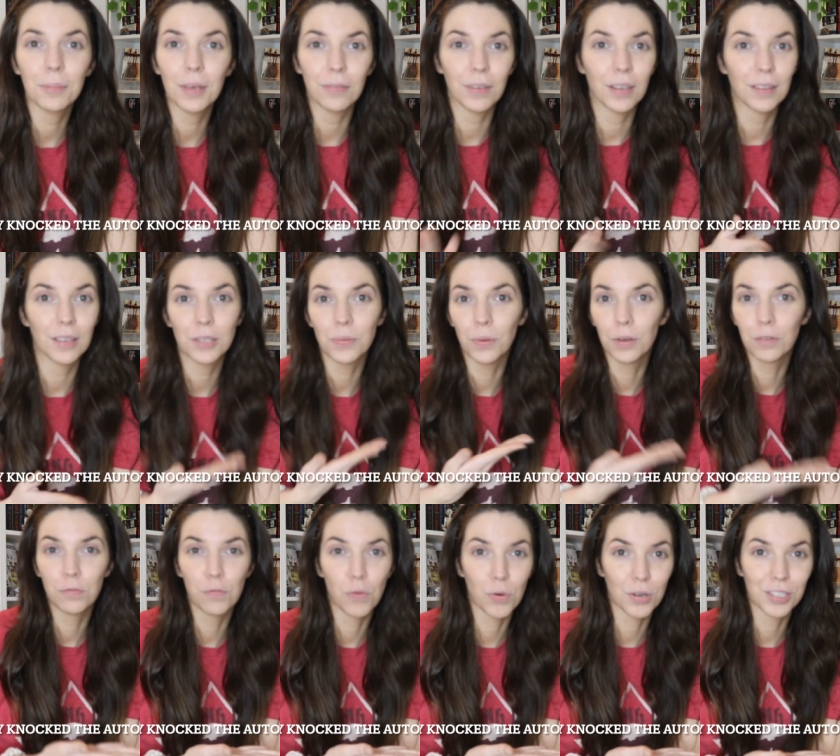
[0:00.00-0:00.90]
giving this one
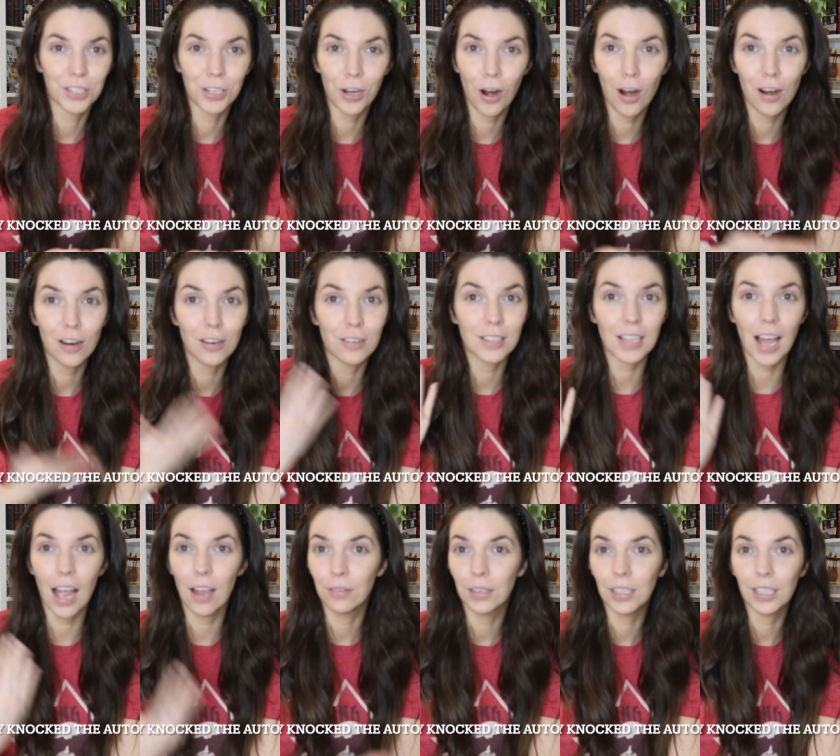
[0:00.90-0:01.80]
4 stars.
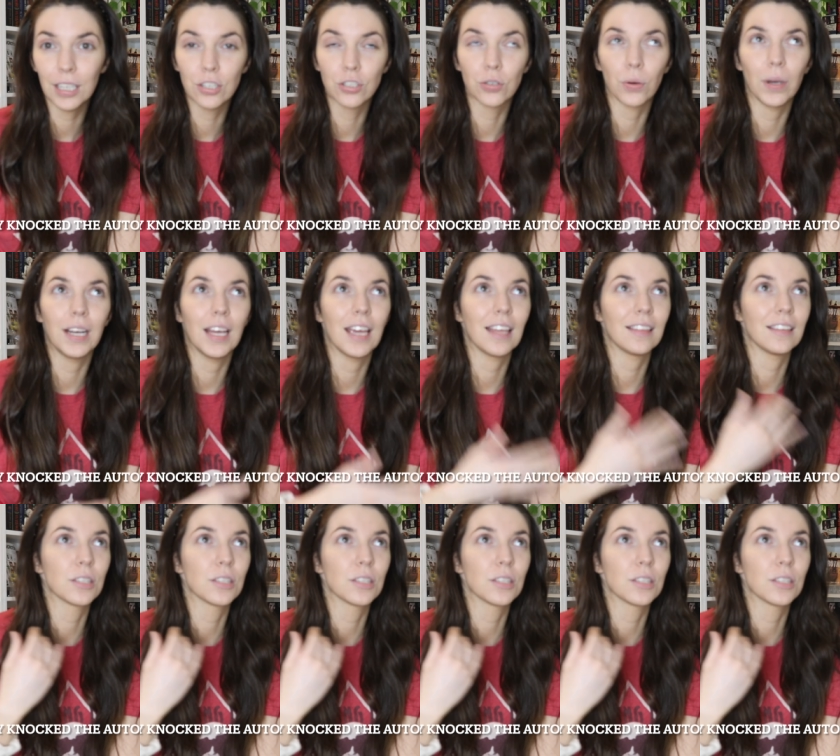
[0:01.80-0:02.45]
I really enjoyed it.